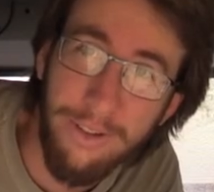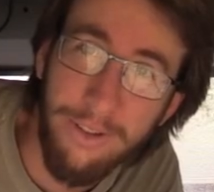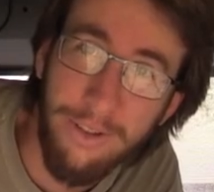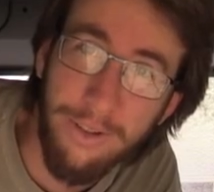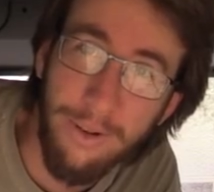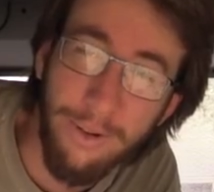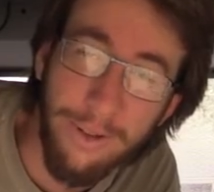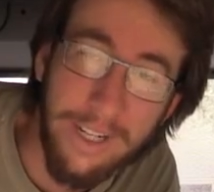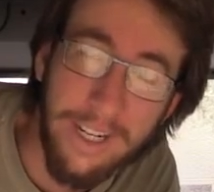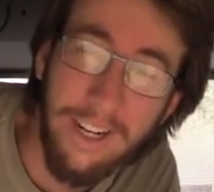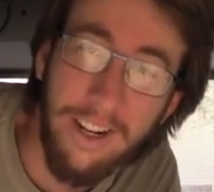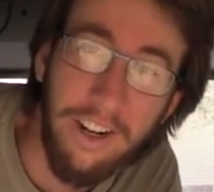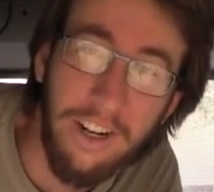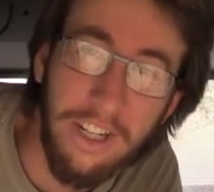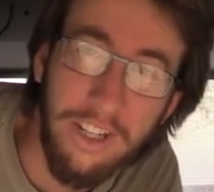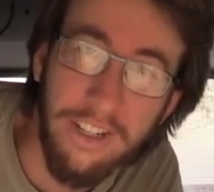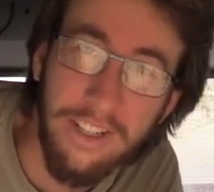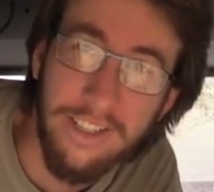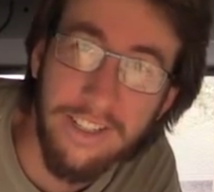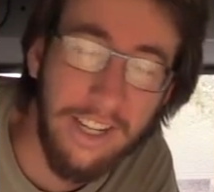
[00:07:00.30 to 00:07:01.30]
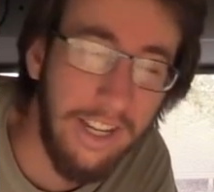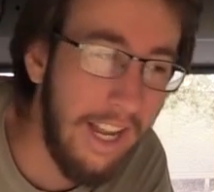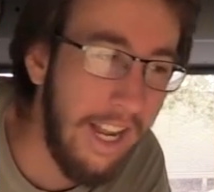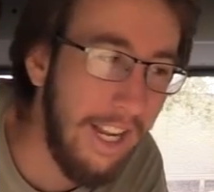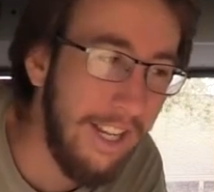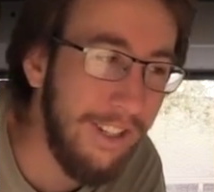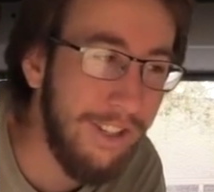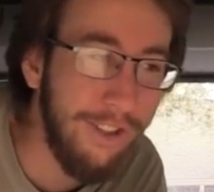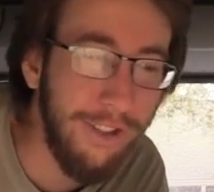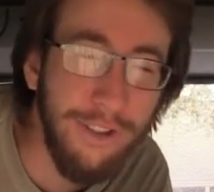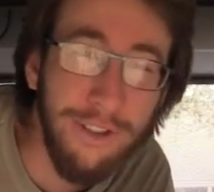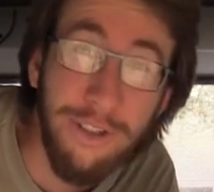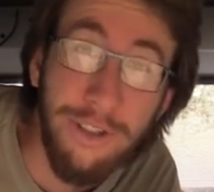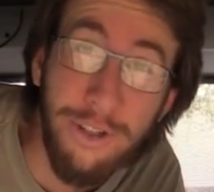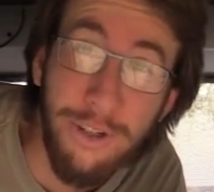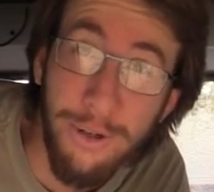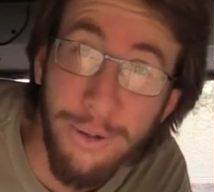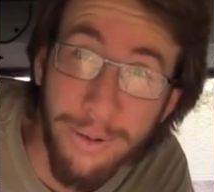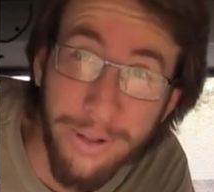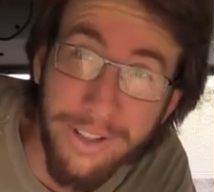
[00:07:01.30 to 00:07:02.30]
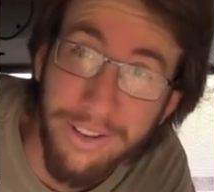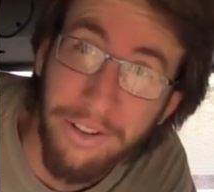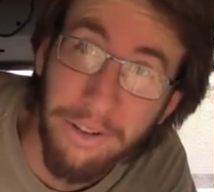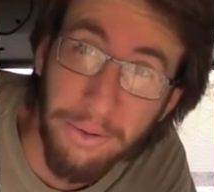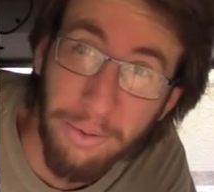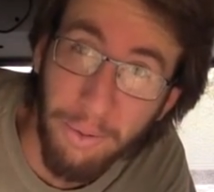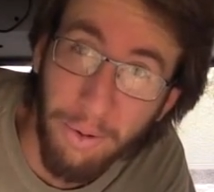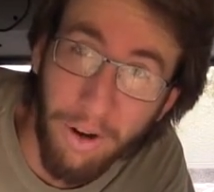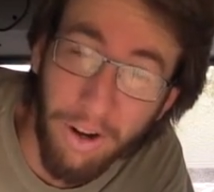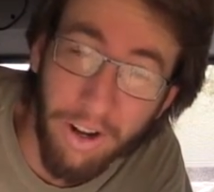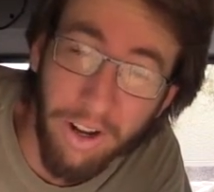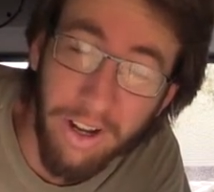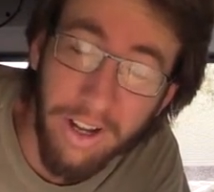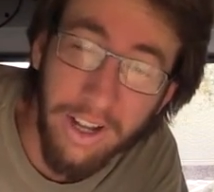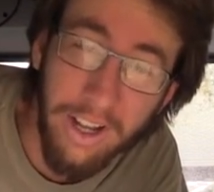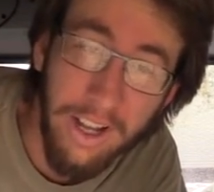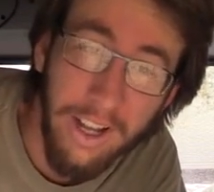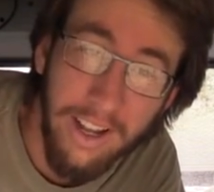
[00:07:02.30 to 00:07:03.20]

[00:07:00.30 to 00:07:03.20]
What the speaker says: don't get on here and say, hey, you're doing this wrong.